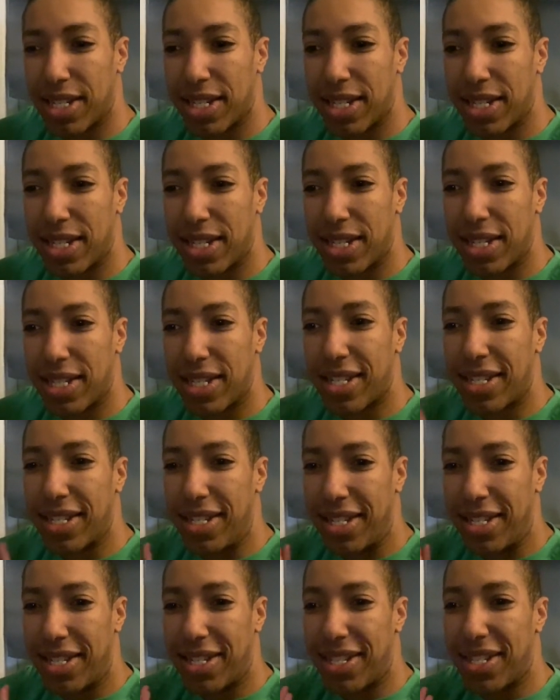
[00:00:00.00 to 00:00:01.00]

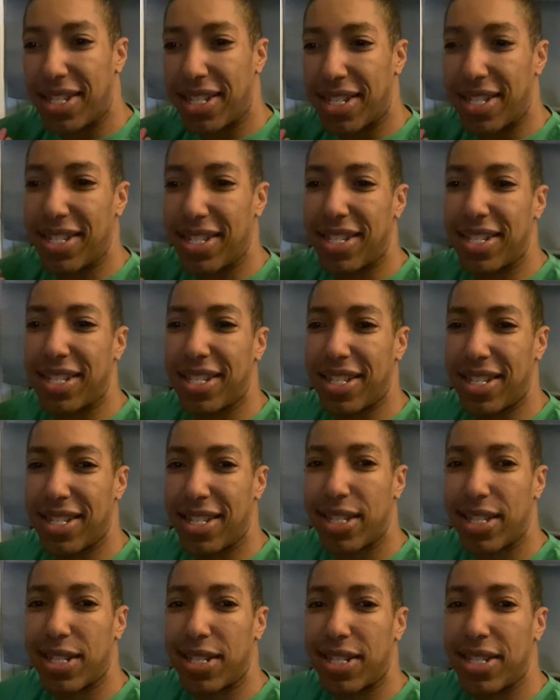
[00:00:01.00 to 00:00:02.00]

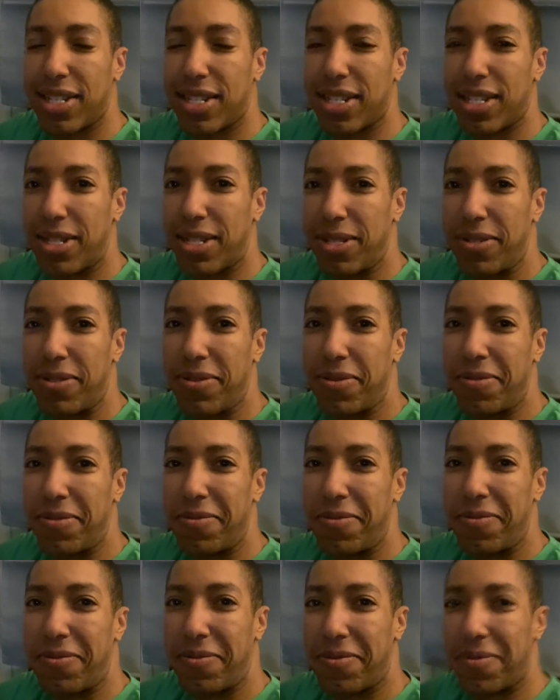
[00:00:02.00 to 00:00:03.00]

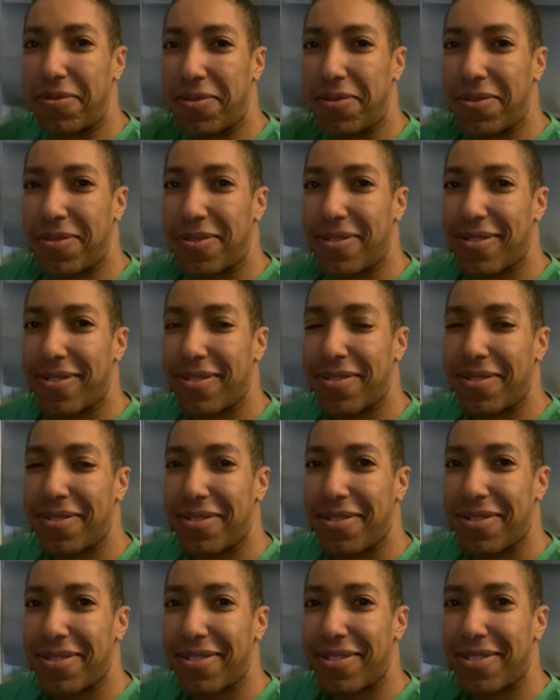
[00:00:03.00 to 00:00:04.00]

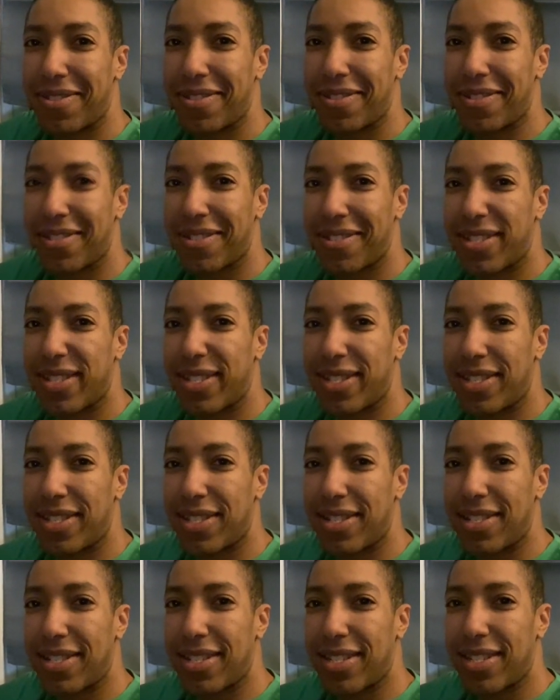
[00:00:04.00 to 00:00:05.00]

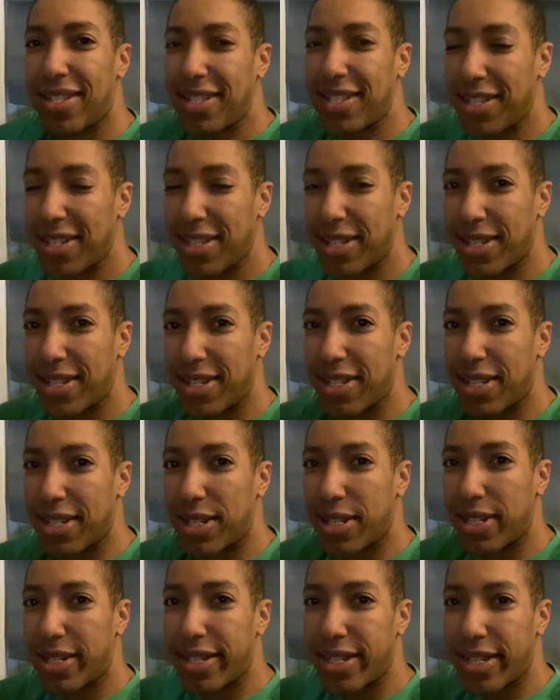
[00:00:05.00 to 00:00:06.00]

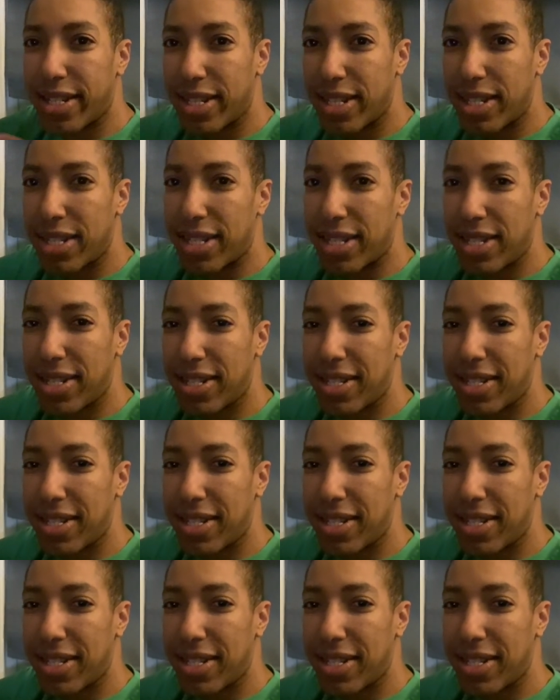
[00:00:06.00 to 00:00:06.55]
[no speech]